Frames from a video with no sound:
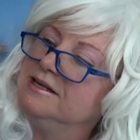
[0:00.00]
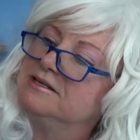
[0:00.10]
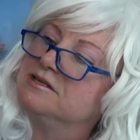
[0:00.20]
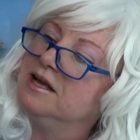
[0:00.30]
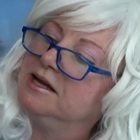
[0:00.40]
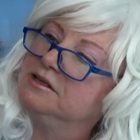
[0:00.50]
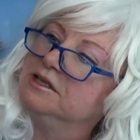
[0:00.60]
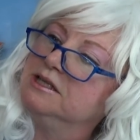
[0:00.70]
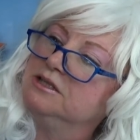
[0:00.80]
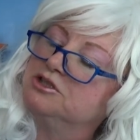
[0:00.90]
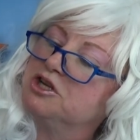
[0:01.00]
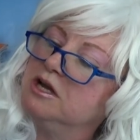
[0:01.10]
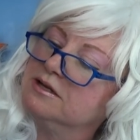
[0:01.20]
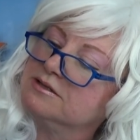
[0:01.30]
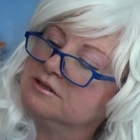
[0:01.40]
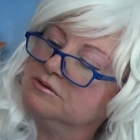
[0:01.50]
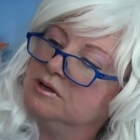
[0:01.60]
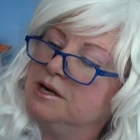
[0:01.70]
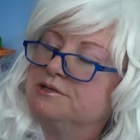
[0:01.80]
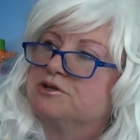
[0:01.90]
It's like little chunks of
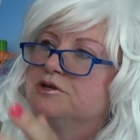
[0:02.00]
Rice